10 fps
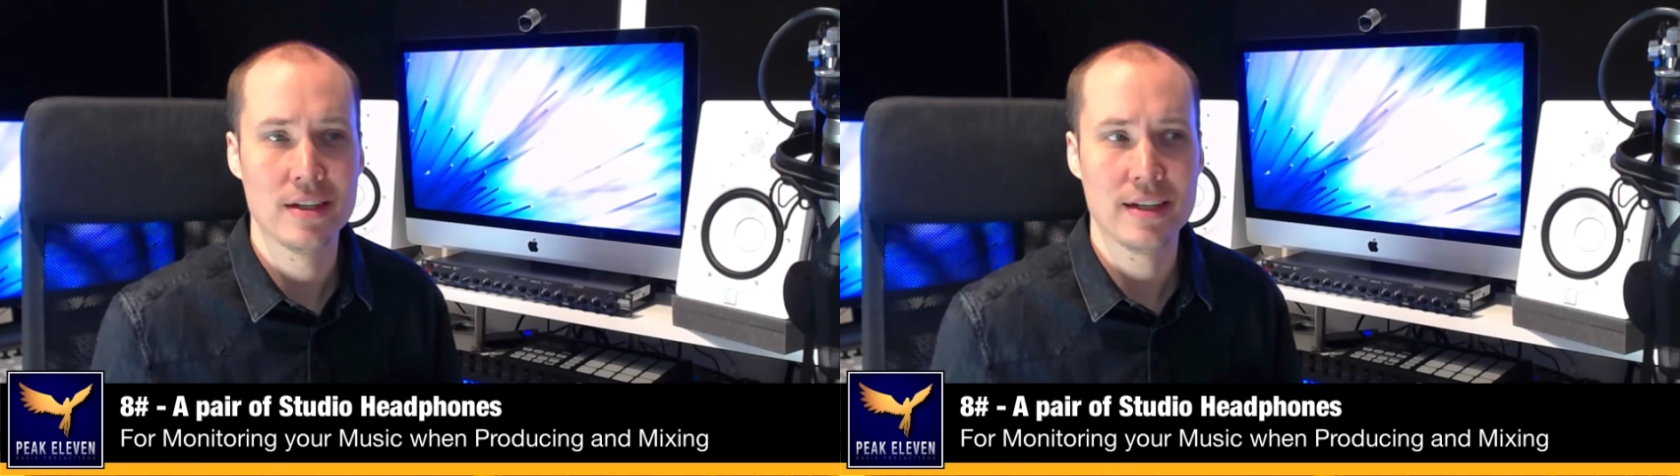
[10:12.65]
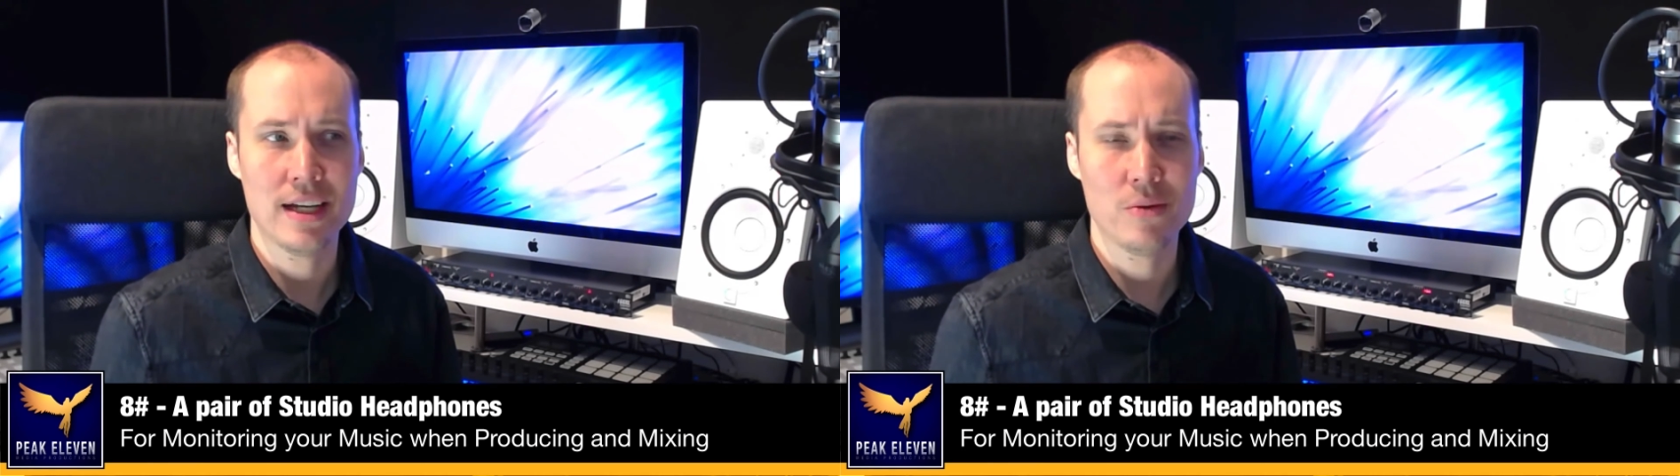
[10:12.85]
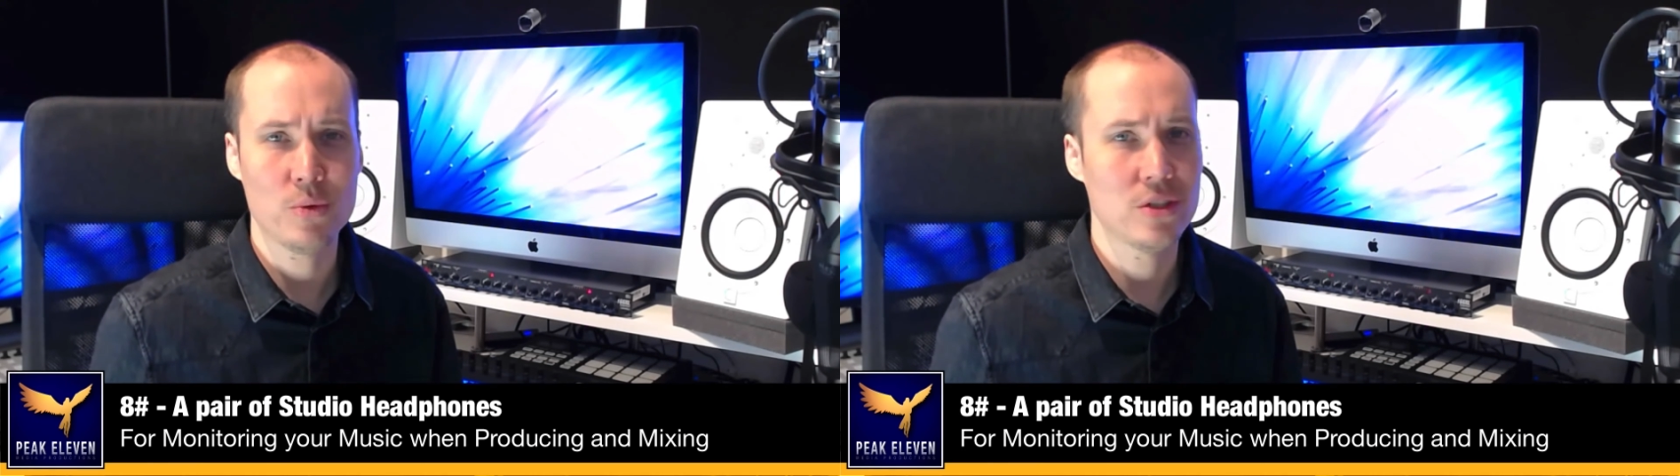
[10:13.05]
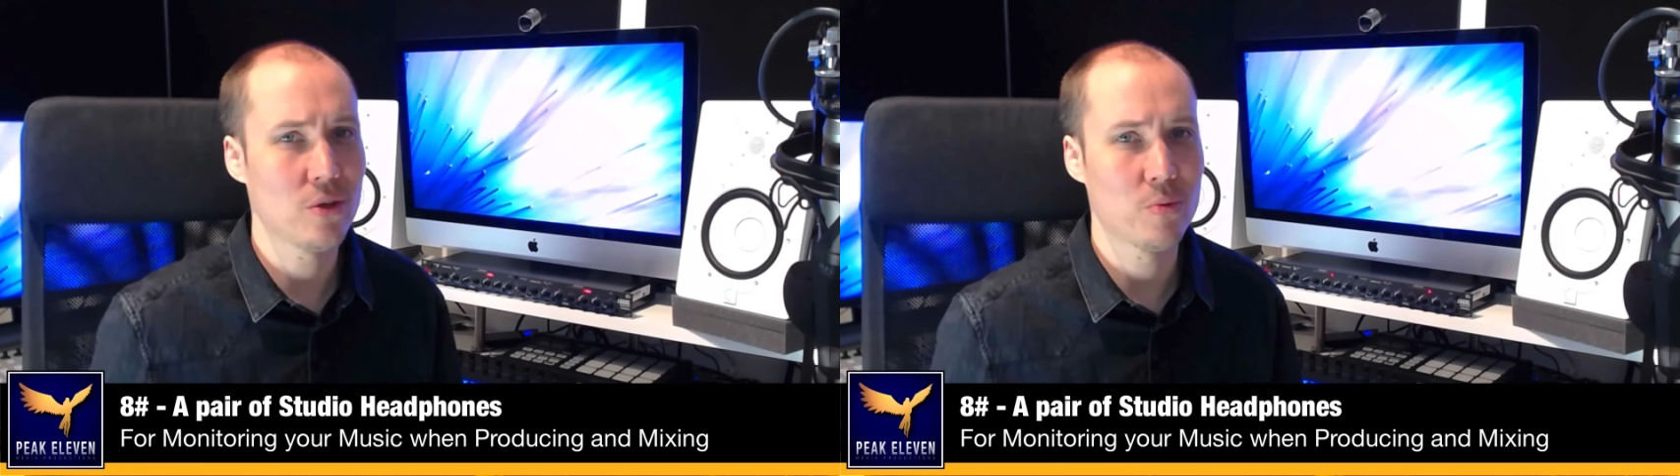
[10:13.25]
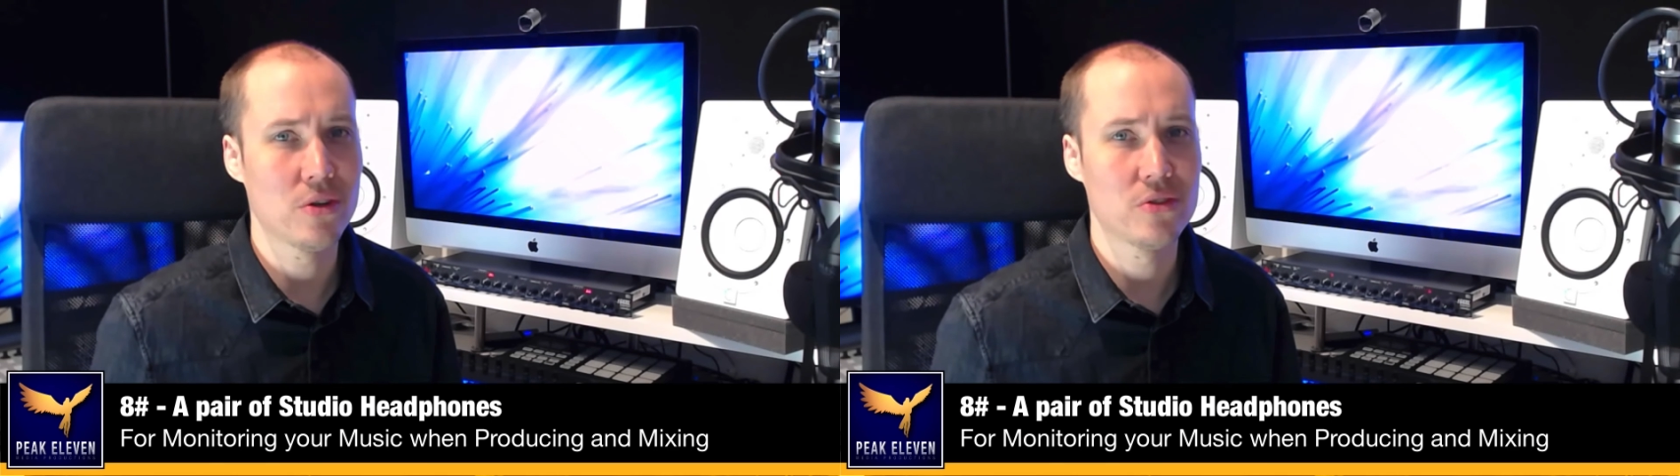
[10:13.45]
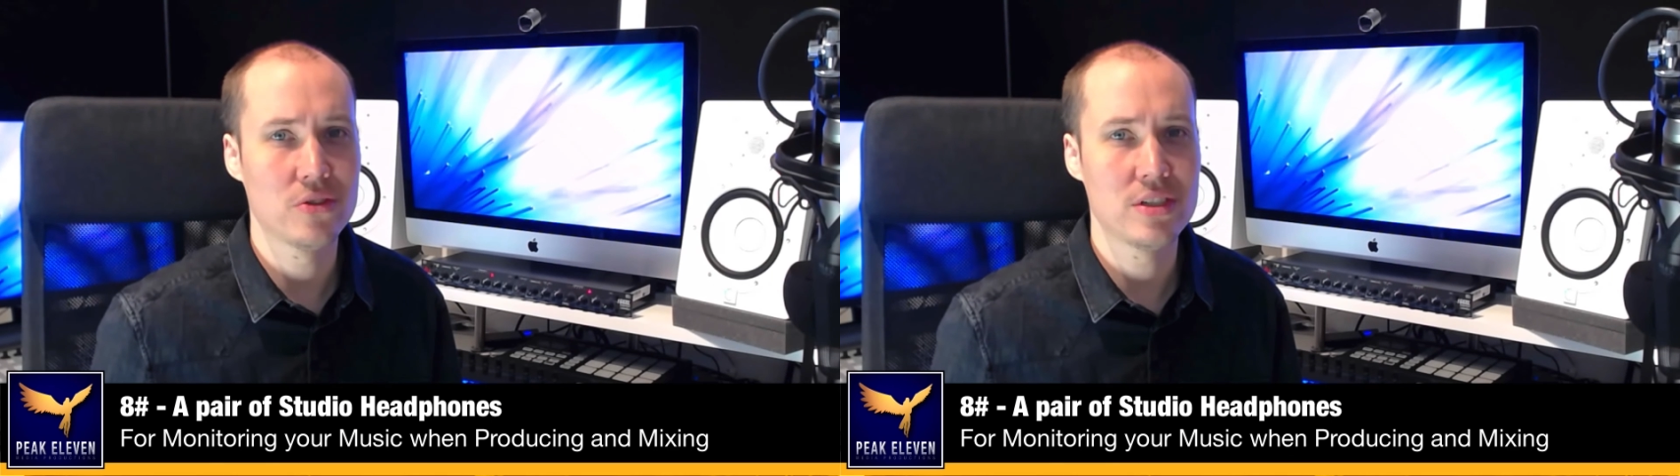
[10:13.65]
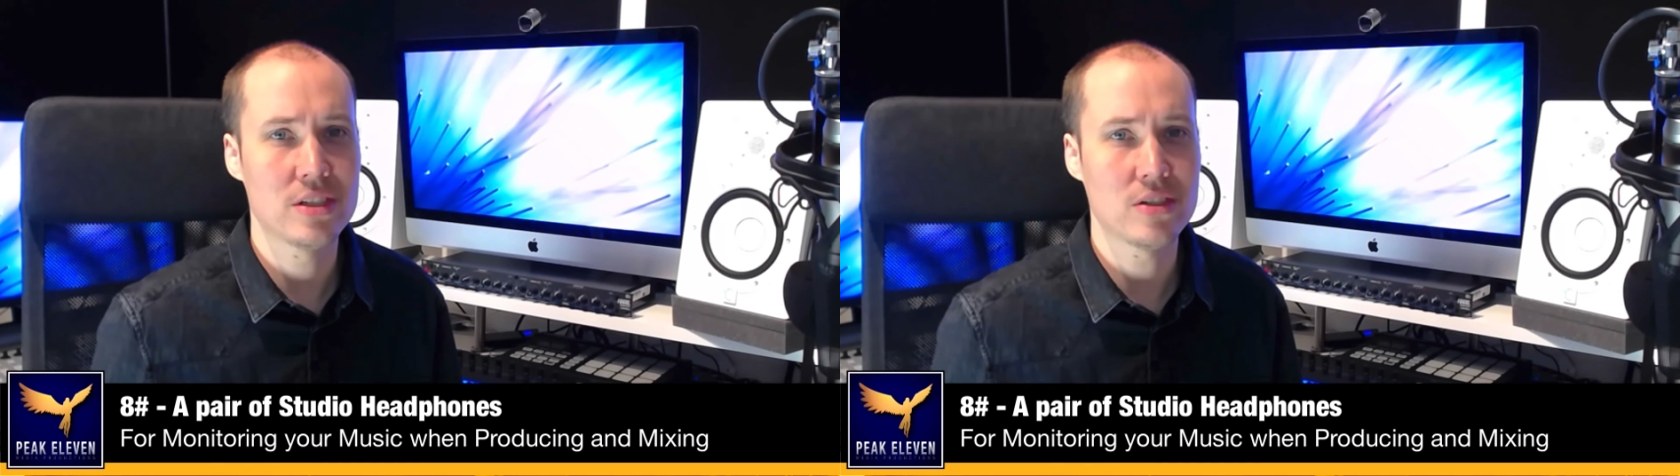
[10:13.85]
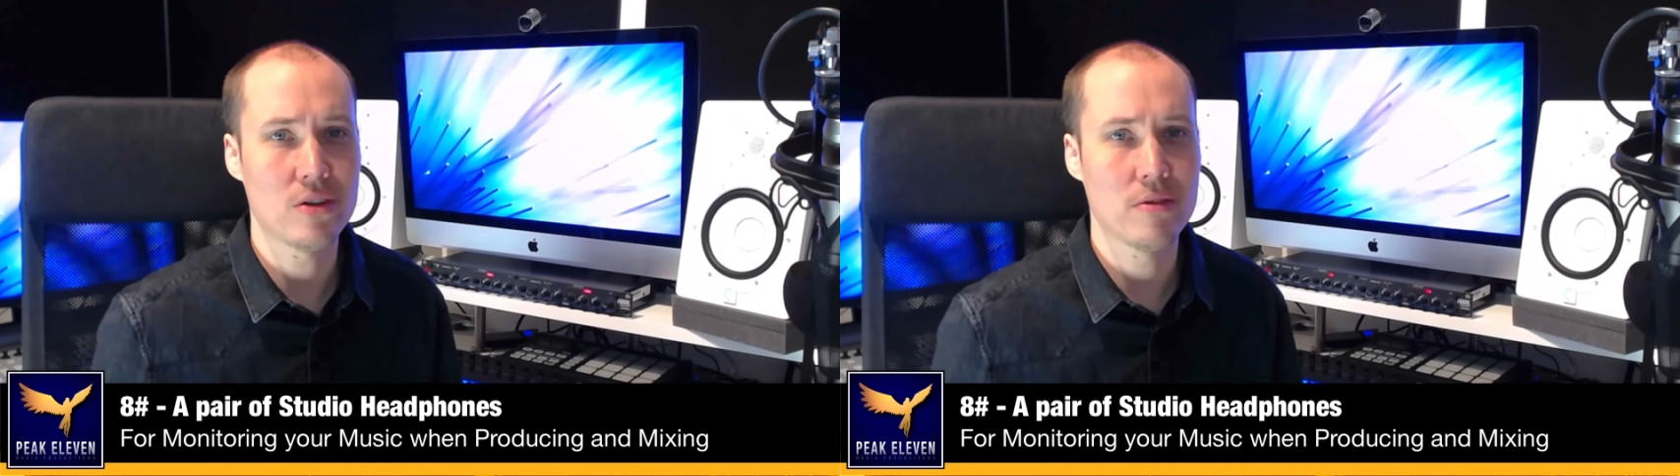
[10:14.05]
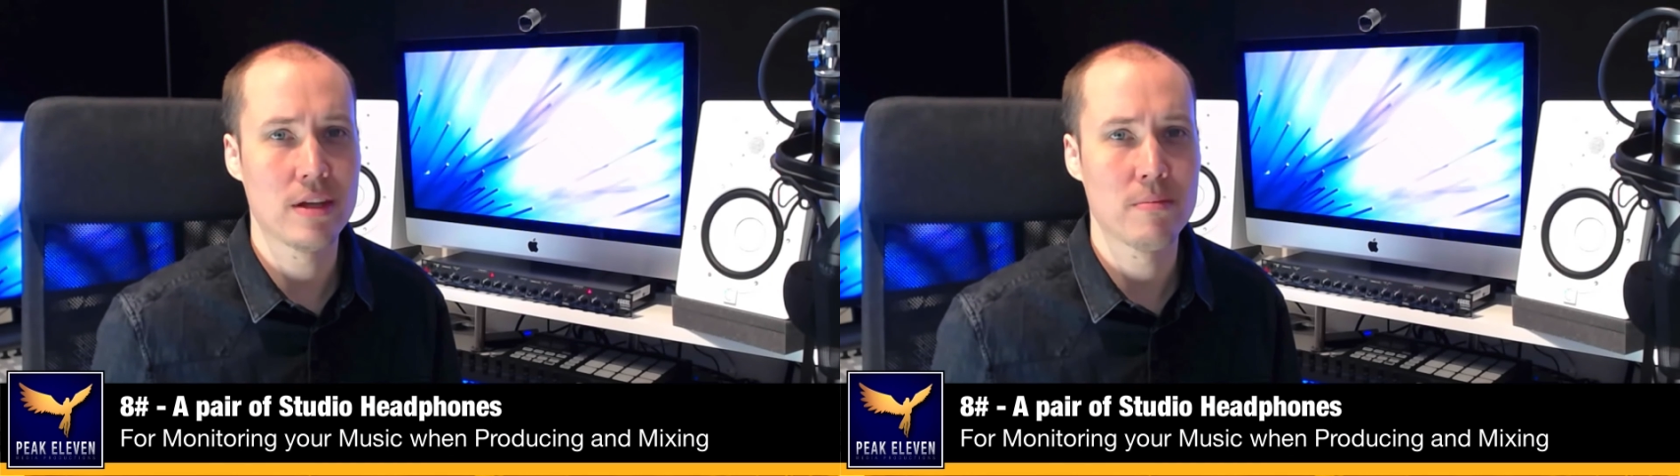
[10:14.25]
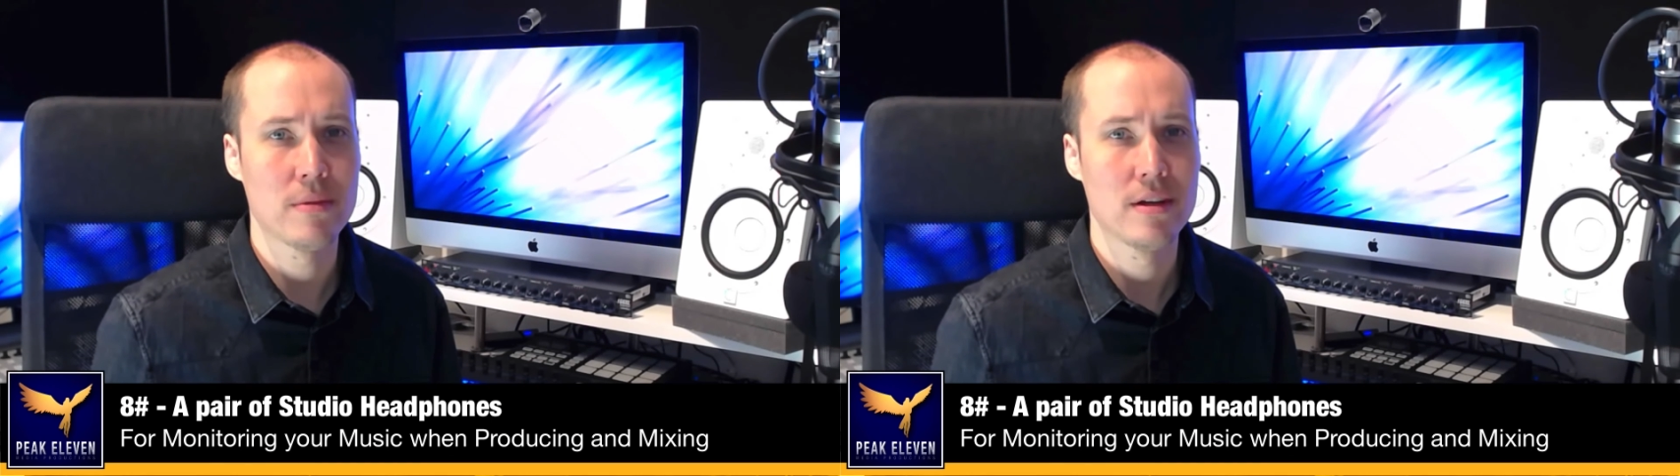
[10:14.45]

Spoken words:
and we don't want to disturb them,